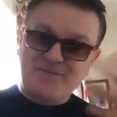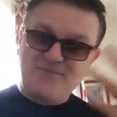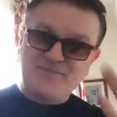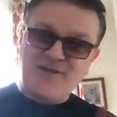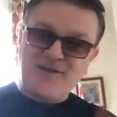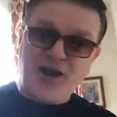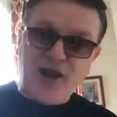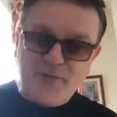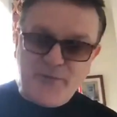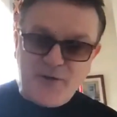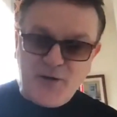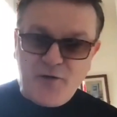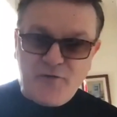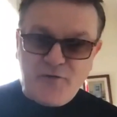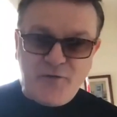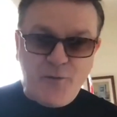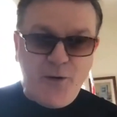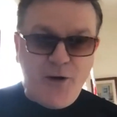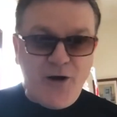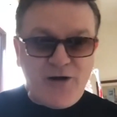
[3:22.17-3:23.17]
climbing over
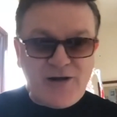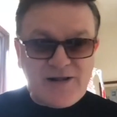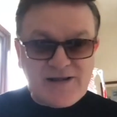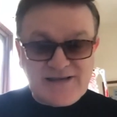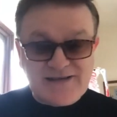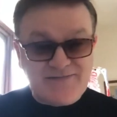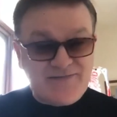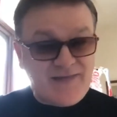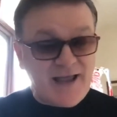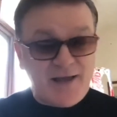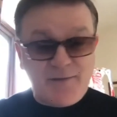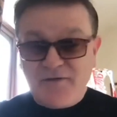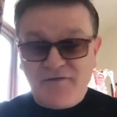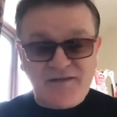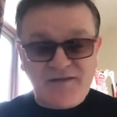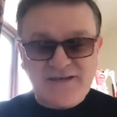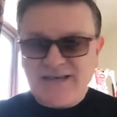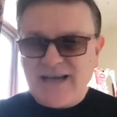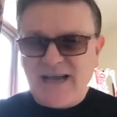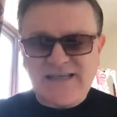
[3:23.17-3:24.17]
walls, and they can be
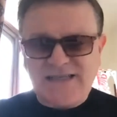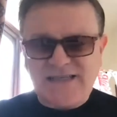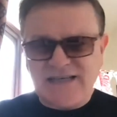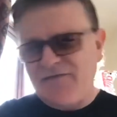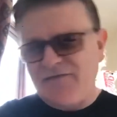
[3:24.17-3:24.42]
fantastic.